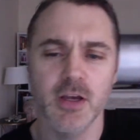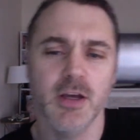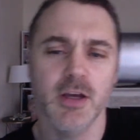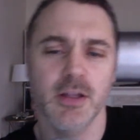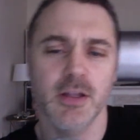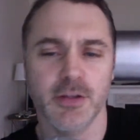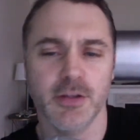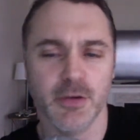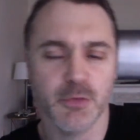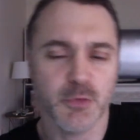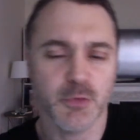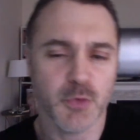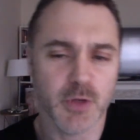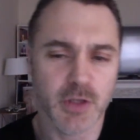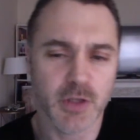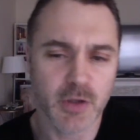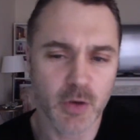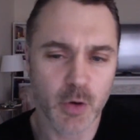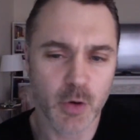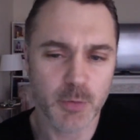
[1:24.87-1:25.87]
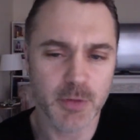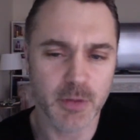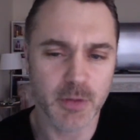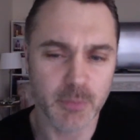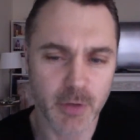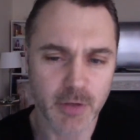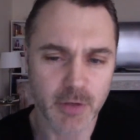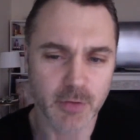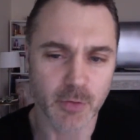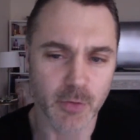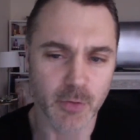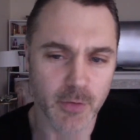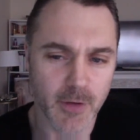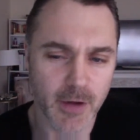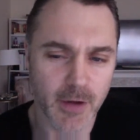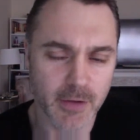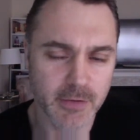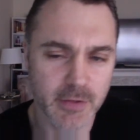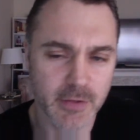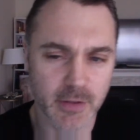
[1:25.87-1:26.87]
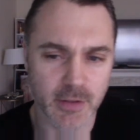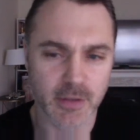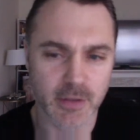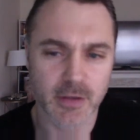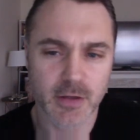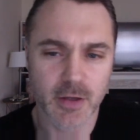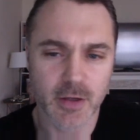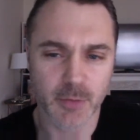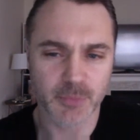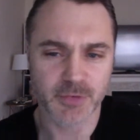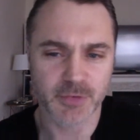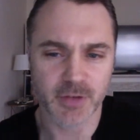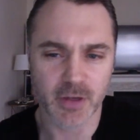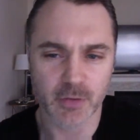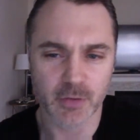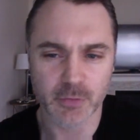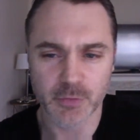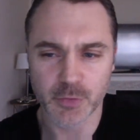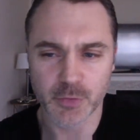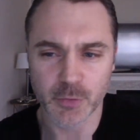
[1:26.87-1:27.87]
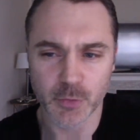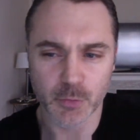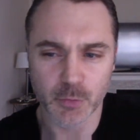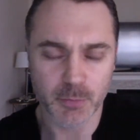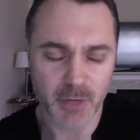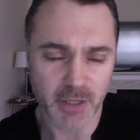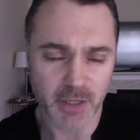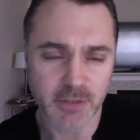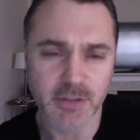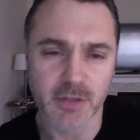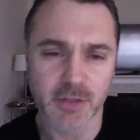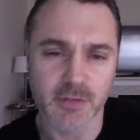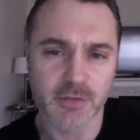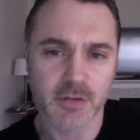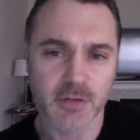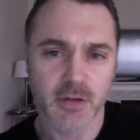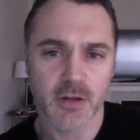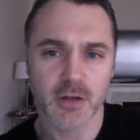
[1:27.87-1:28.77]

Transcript: The difference between Kobe and Michael, I think, comes down to patience.